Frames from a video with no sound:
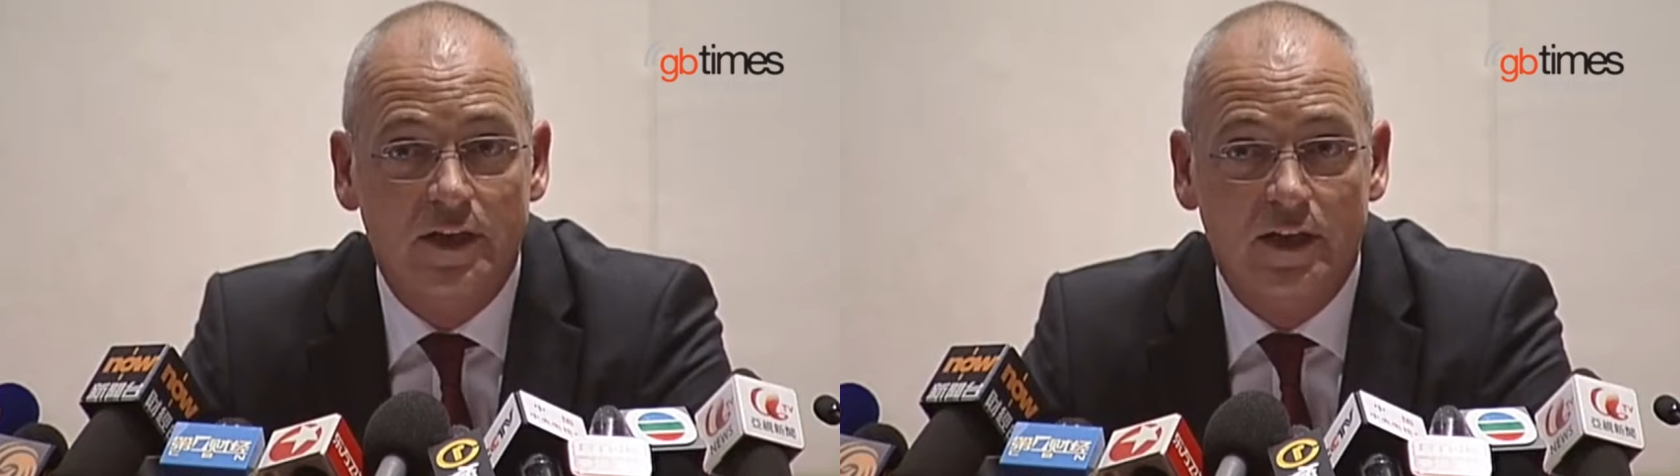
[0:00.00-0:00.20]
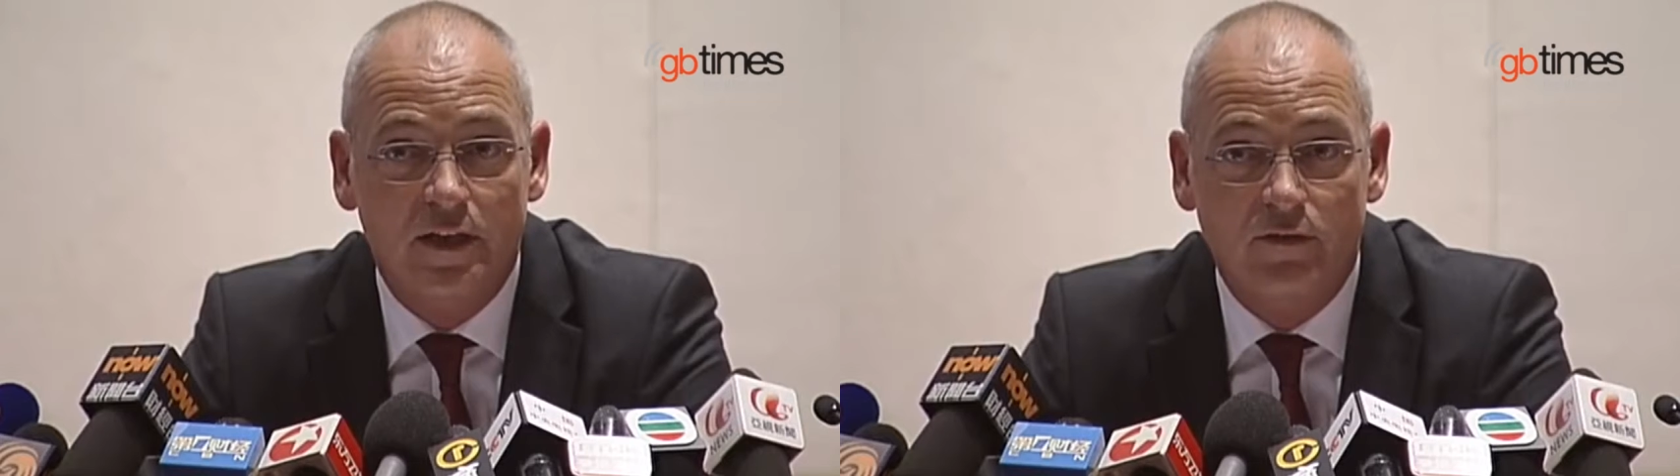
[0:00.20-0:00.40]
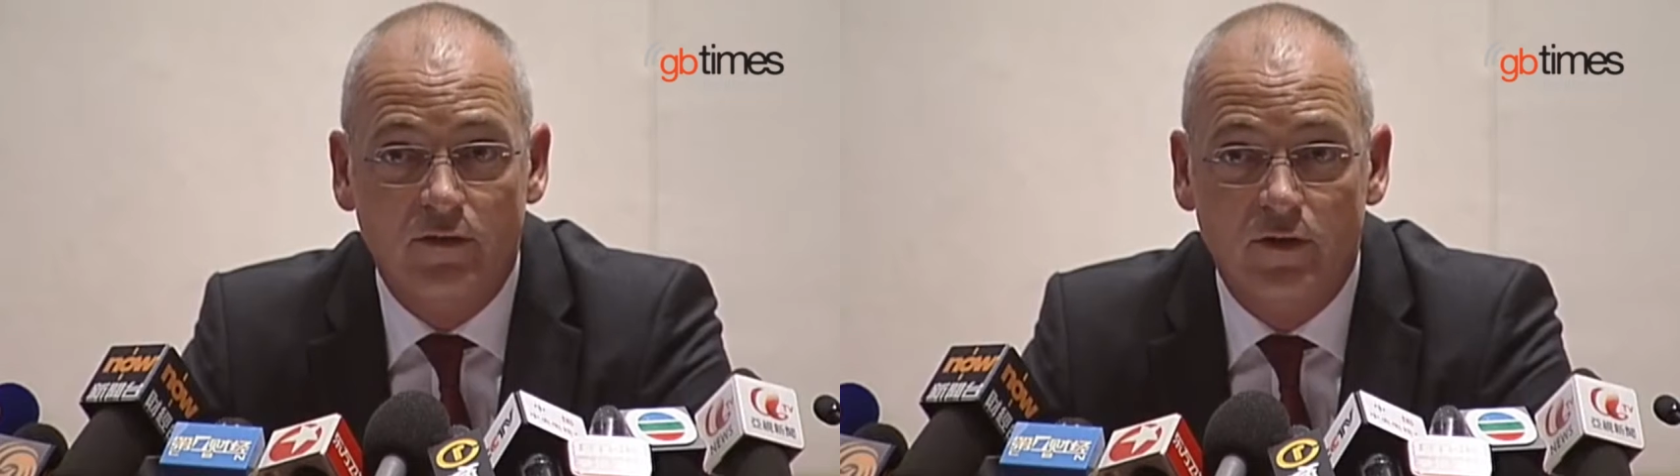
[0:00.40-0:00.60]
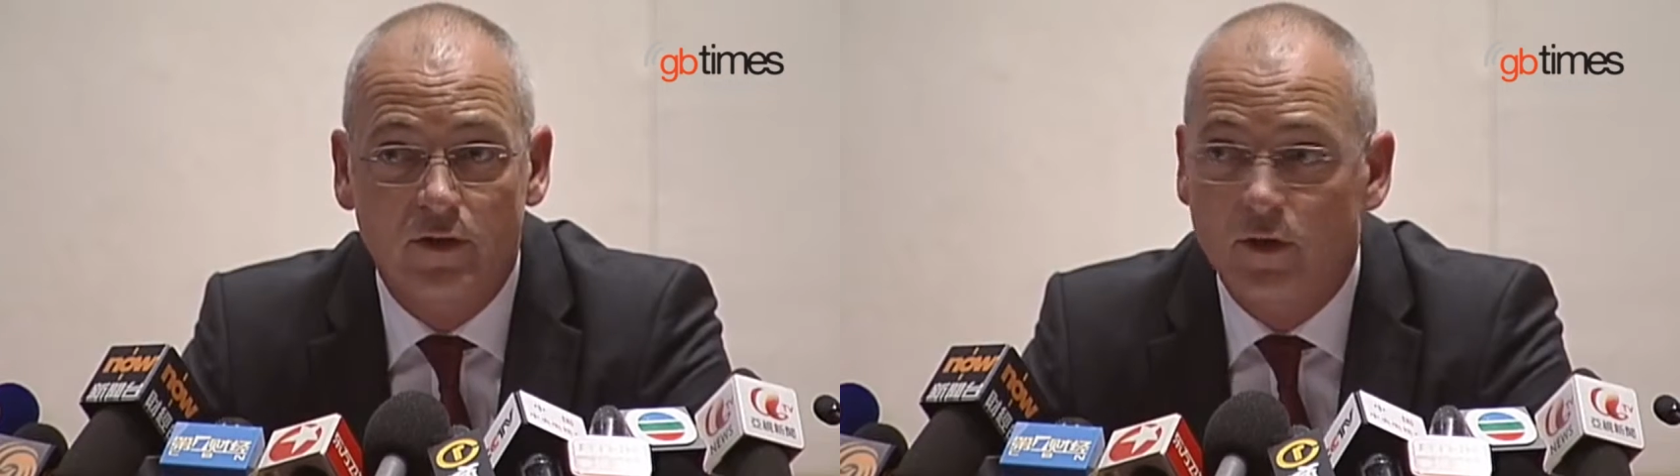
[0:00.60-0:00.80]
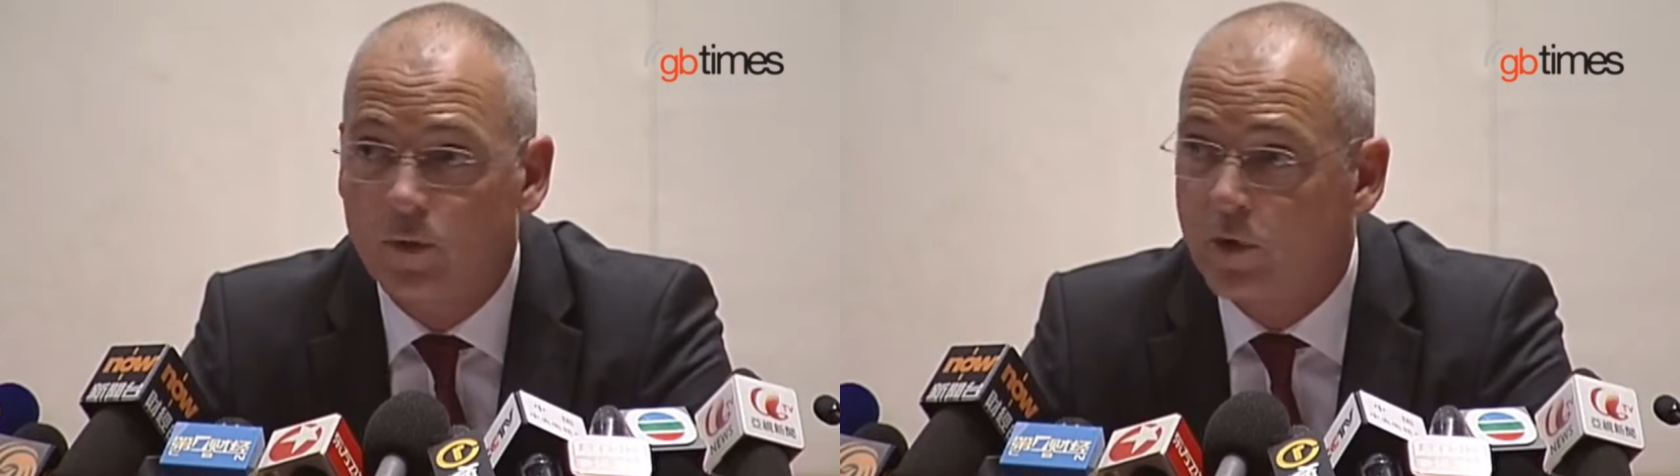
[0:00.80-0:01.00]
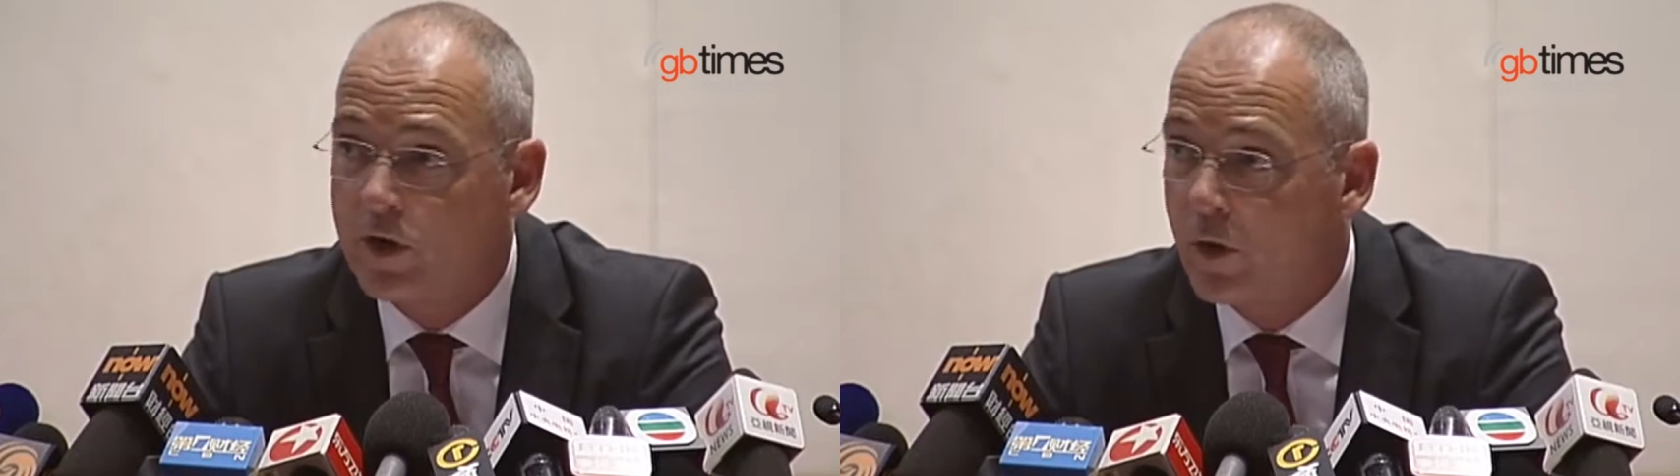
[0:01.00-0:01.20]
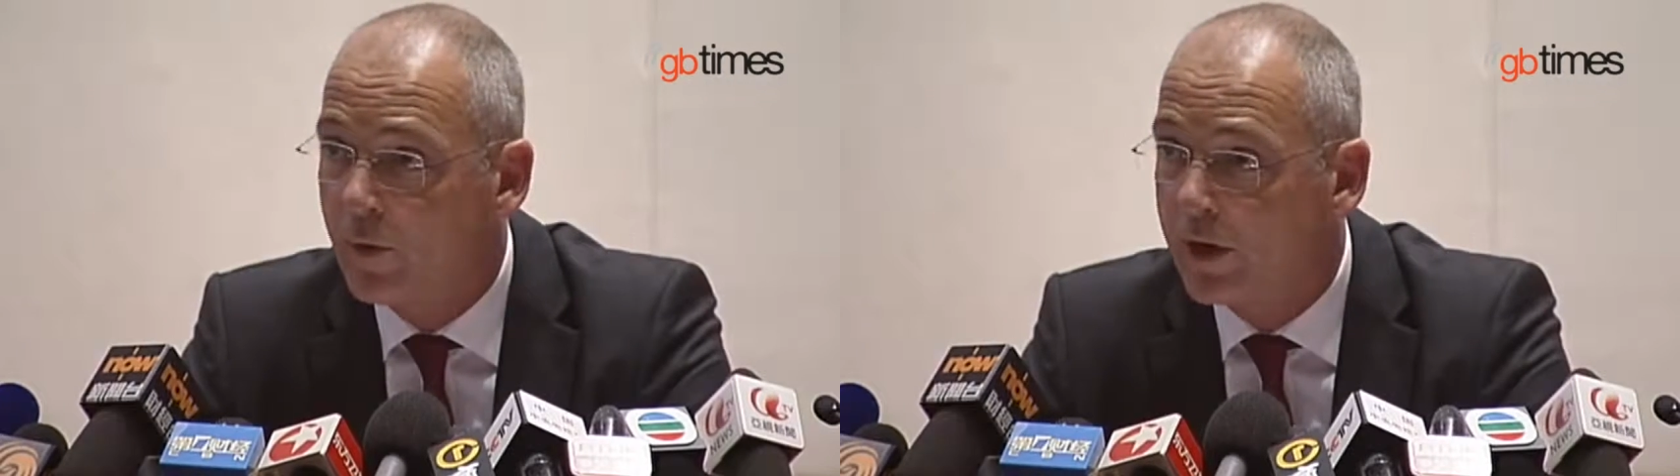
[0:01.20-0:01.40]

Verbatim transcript: It is we know